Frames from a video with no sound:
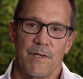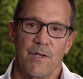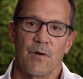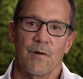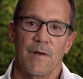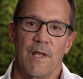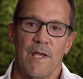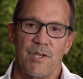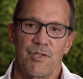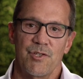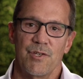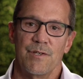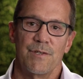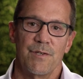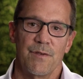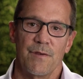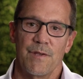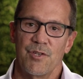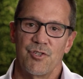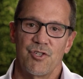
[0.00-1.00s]
donation
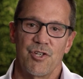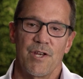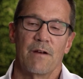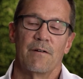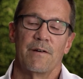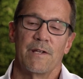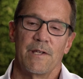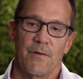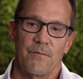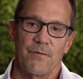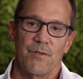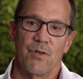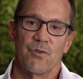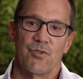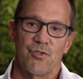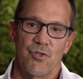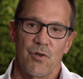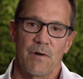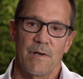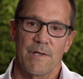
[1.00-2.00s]
to the charity of
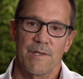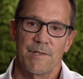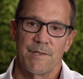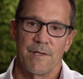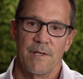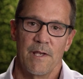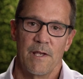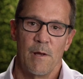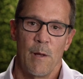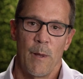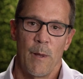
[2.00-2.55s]
your choice.